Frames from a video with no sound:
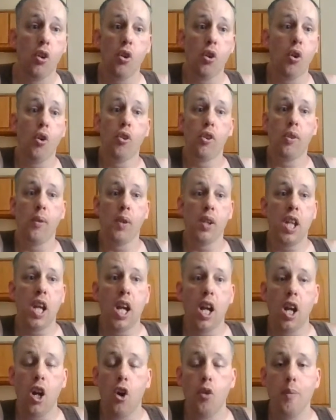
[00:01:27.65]
or something like
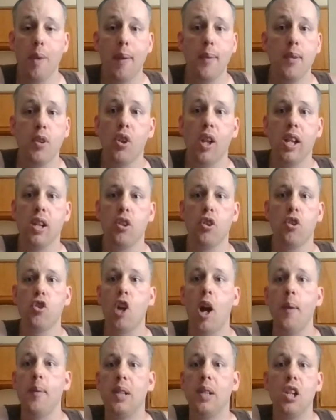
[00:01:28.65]
that. Or maybe like
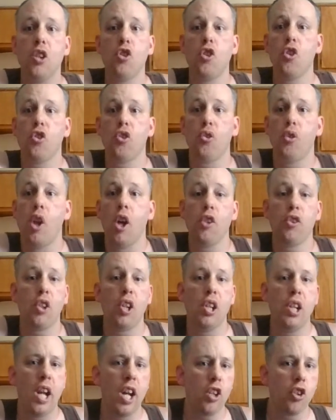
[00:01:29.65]
Tamaki just lost
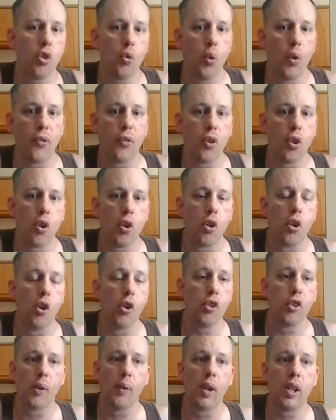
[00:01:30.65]
connection with her
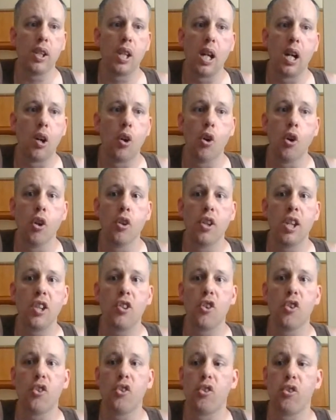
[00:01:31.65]
or something like that. Or they
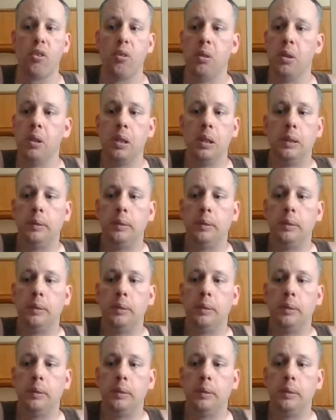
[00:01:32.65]
just,